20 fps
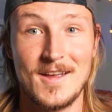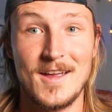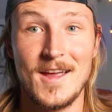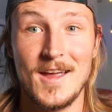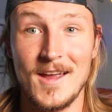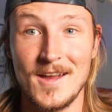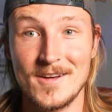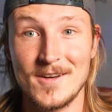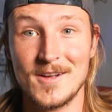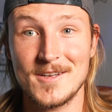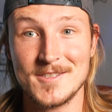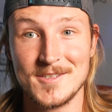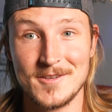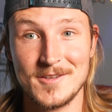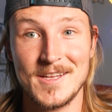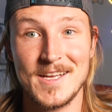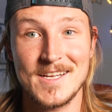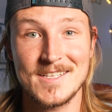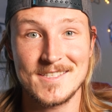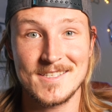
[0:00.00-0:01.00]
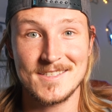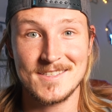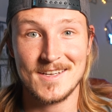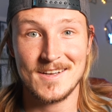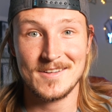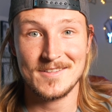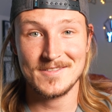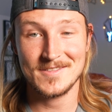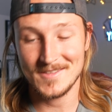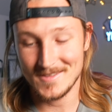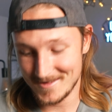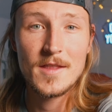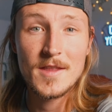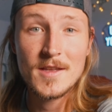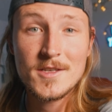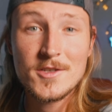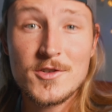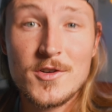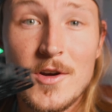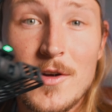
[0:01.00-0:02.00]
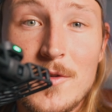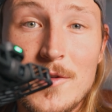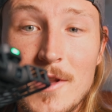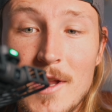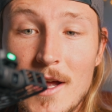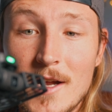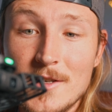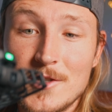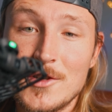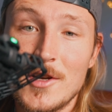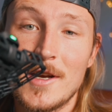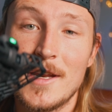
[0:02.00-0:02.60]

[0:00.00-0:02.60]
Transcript: And also lands itself. This drone launched